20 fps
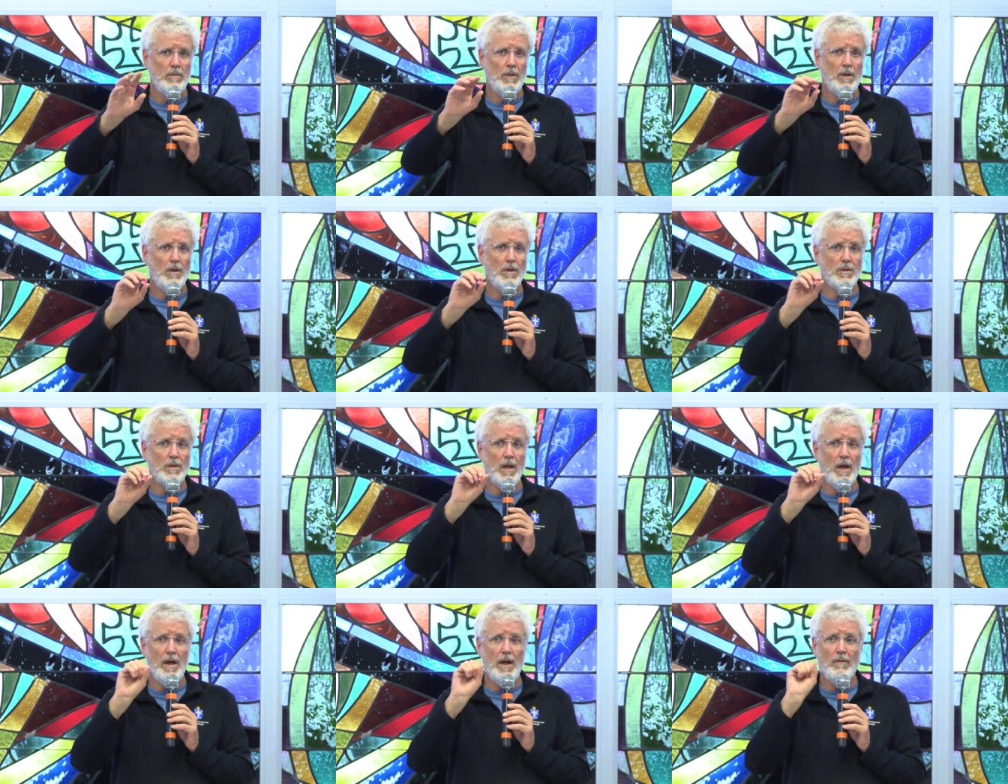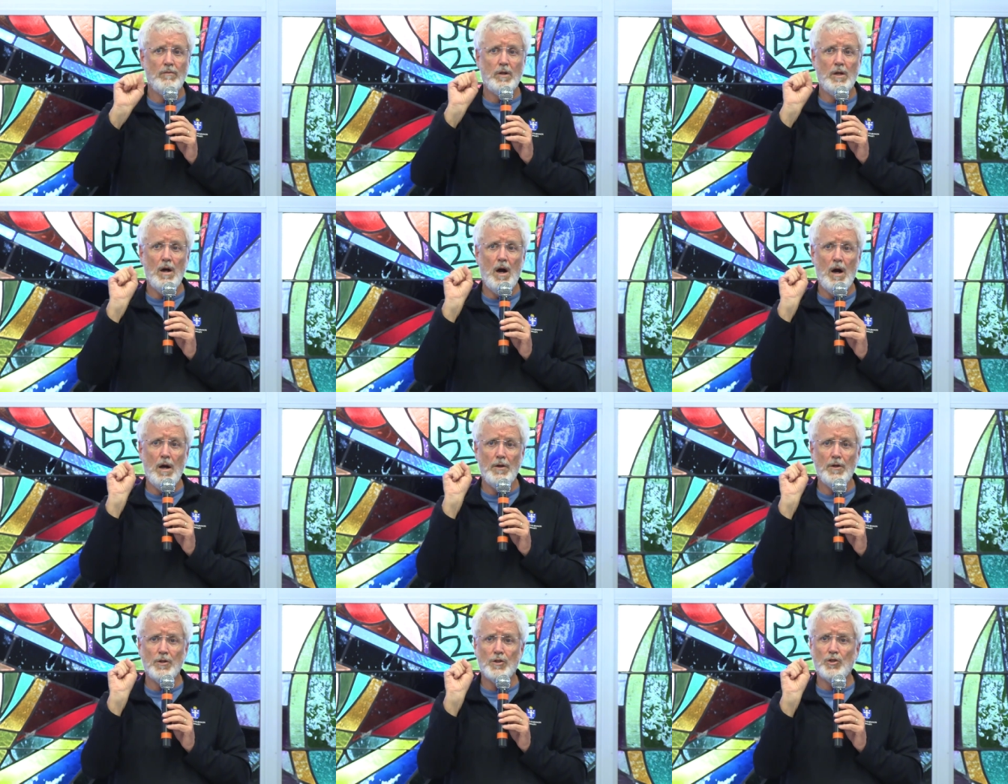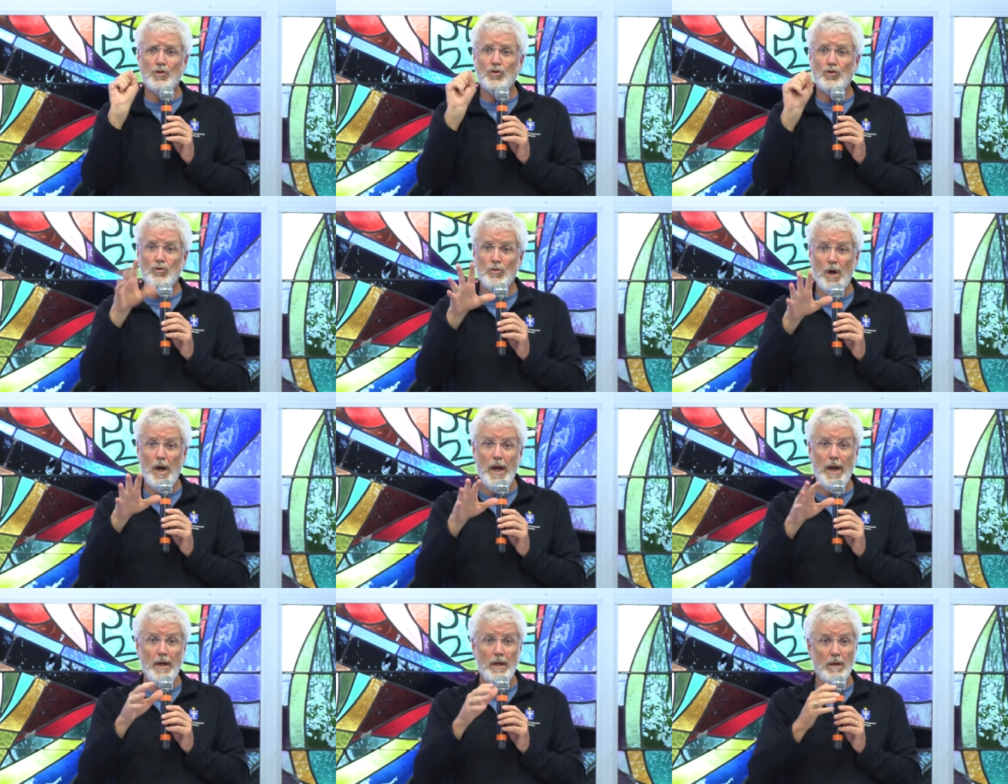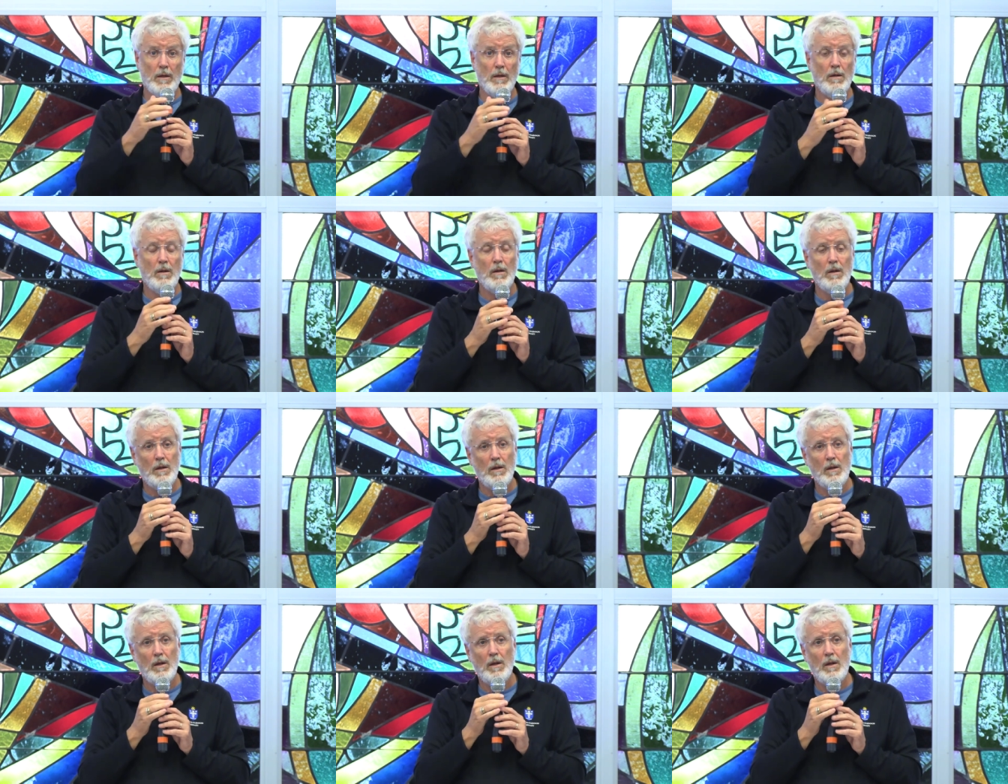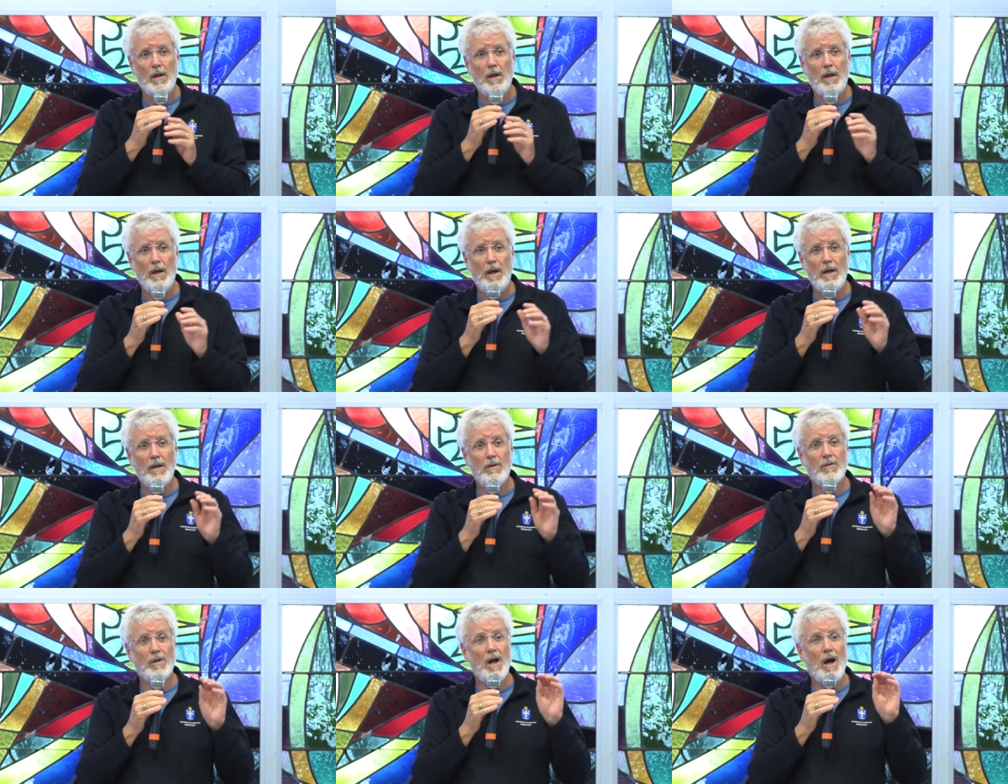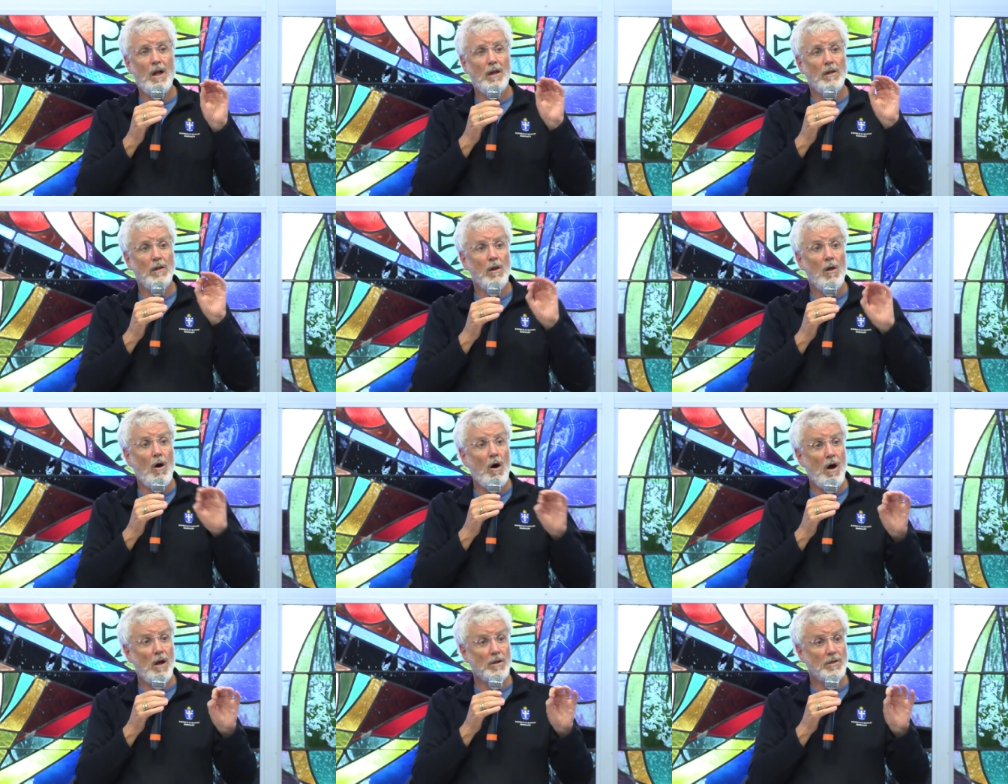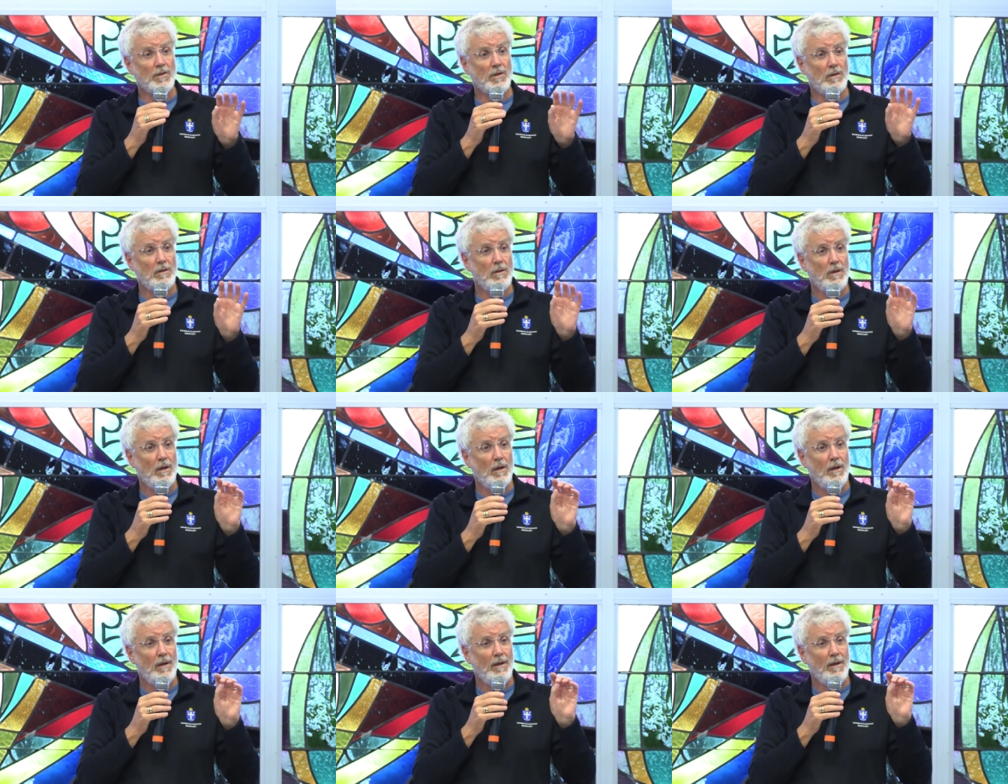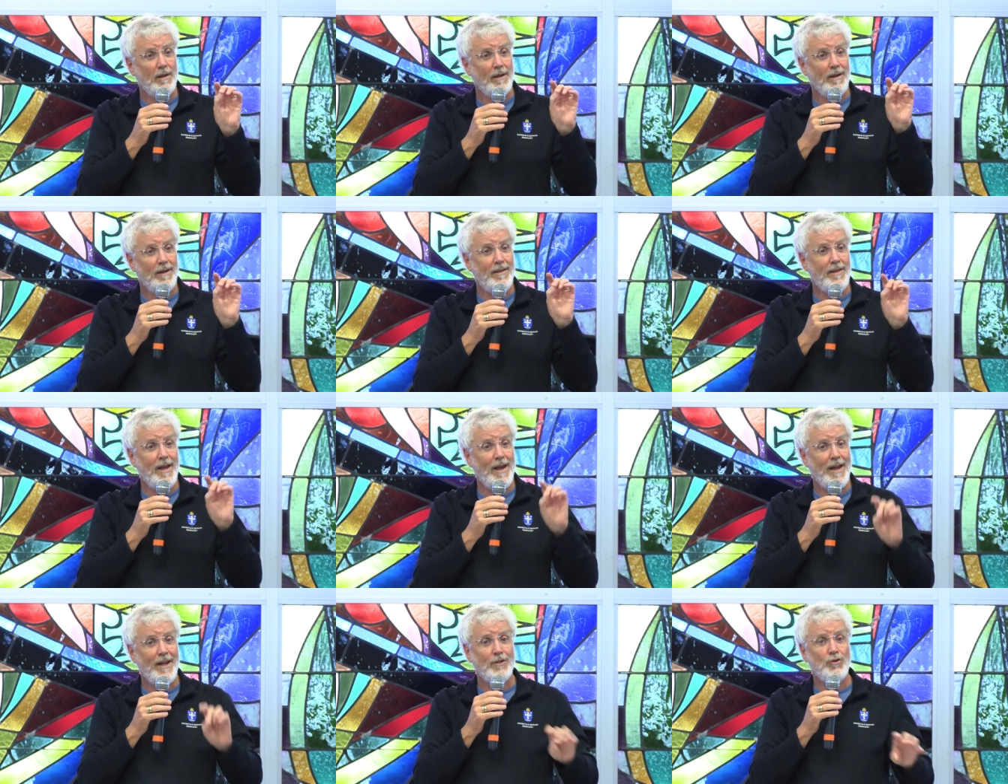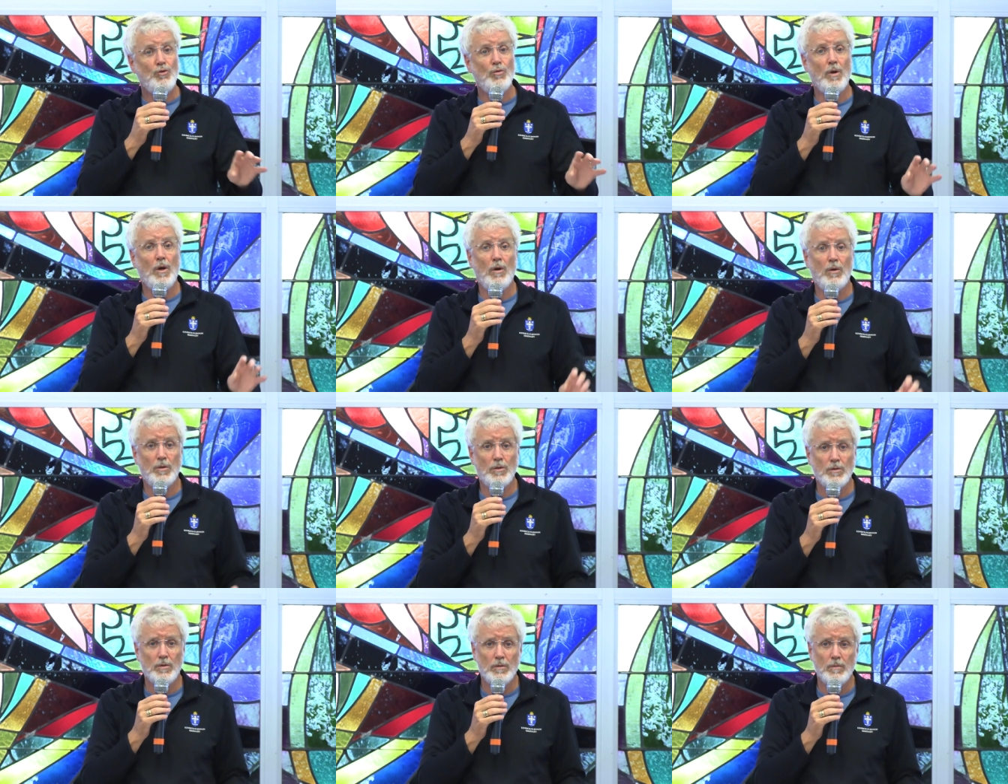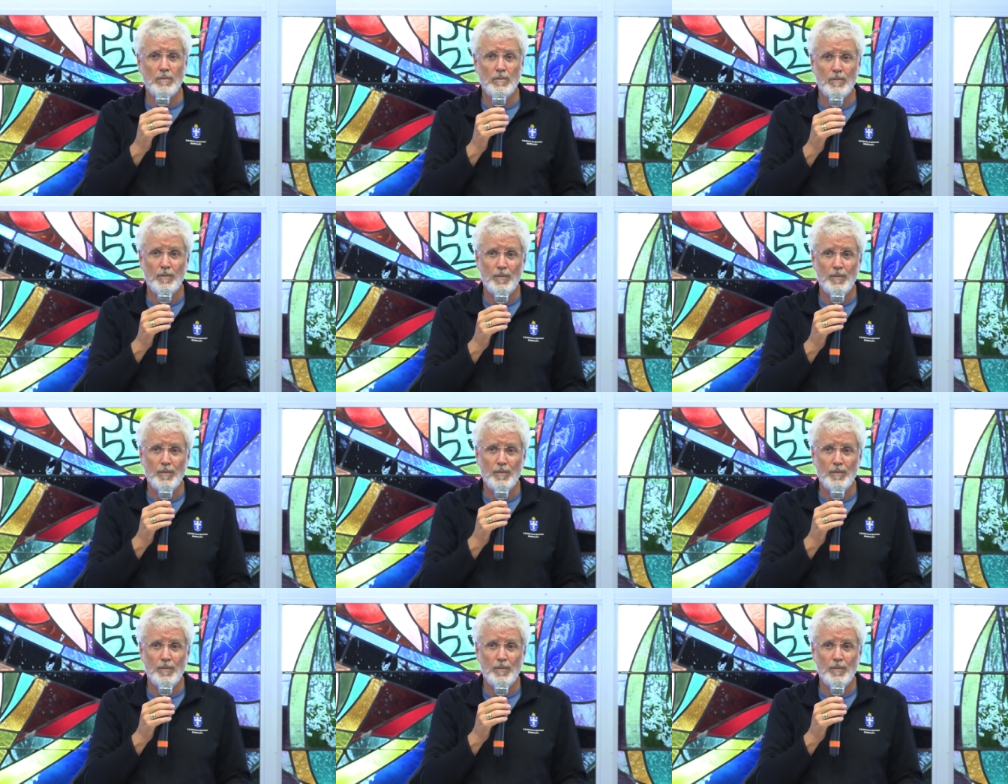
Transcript: because they have gone astray and have gotten lost in the hedgerows.